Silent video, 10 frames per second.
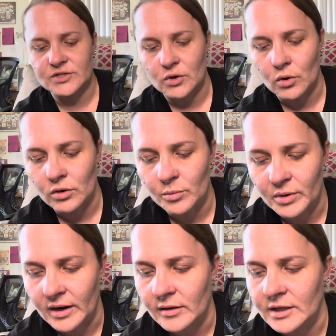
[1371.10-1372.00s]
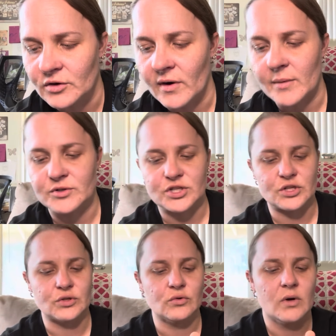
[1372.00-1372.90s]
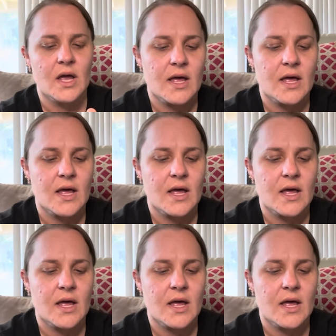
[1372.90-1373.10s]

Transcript: in total, but I only grabbed 2.